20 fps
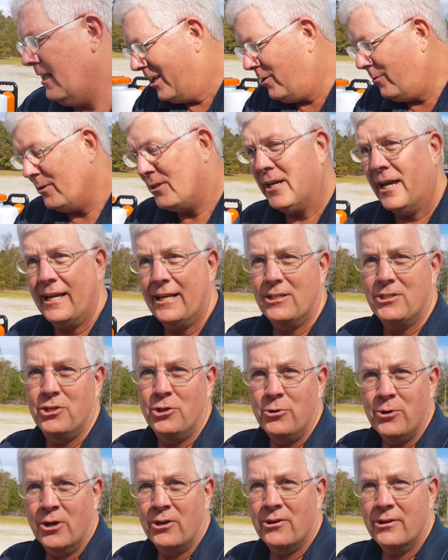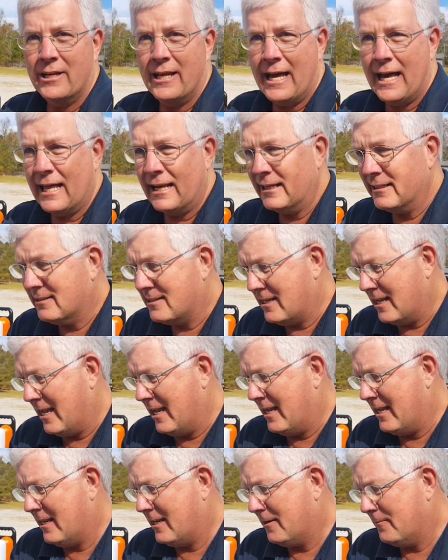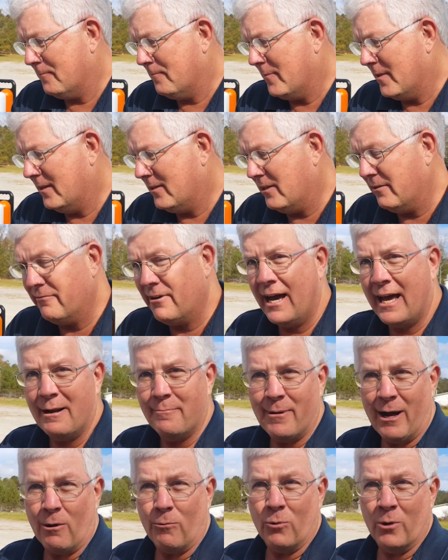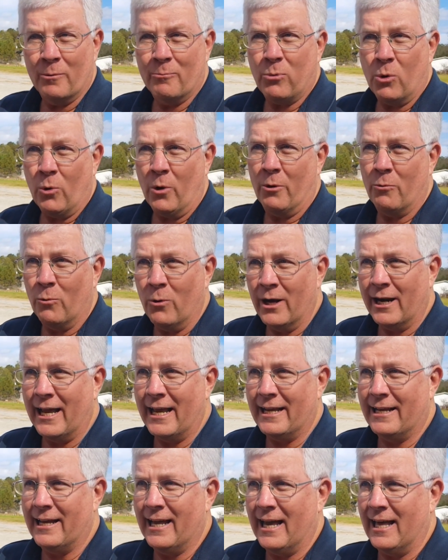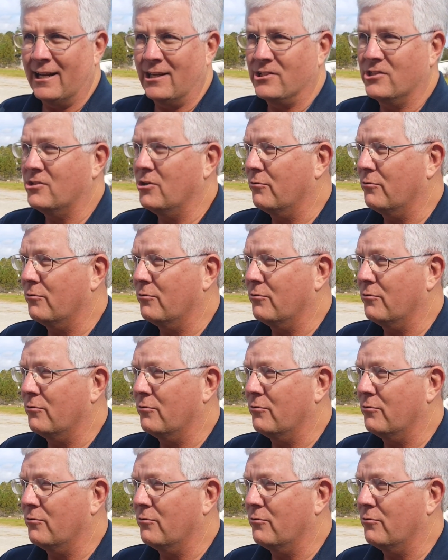You would take 200-gallon tank divided by 1.18 gallons.